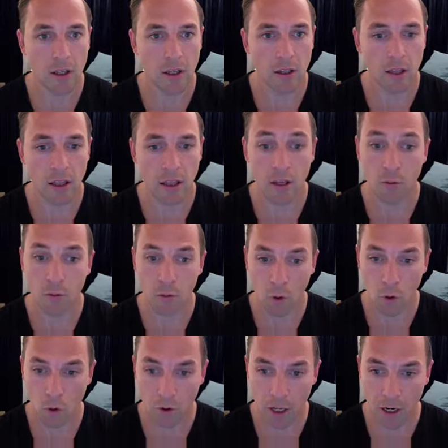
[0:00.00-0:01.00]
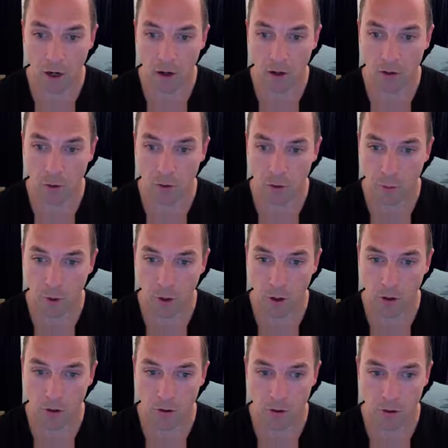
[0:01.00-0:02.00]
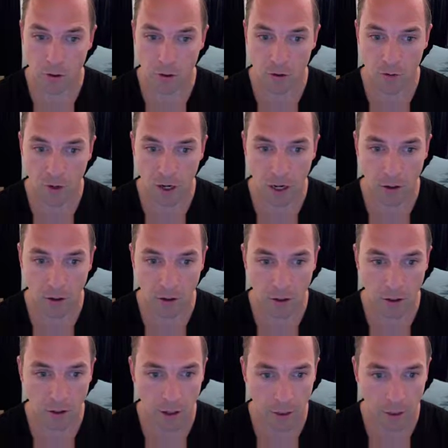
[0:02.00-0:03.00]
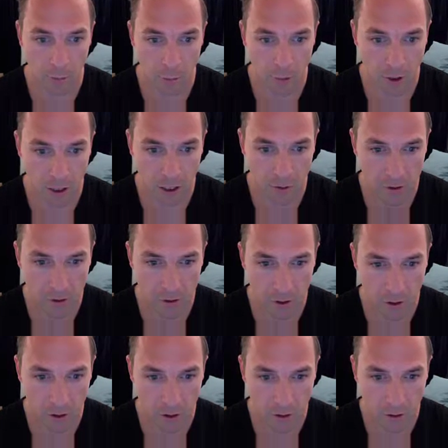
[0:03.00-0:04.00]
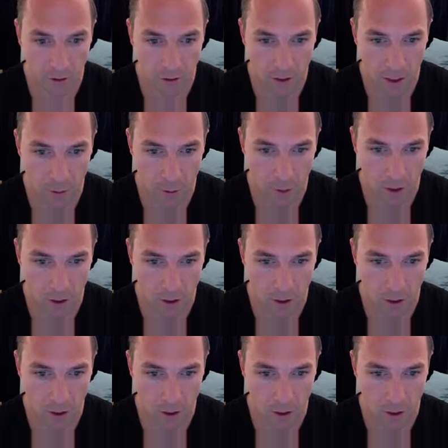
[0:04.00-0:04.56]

it the role that also is a part of the solution file. I believe it's called team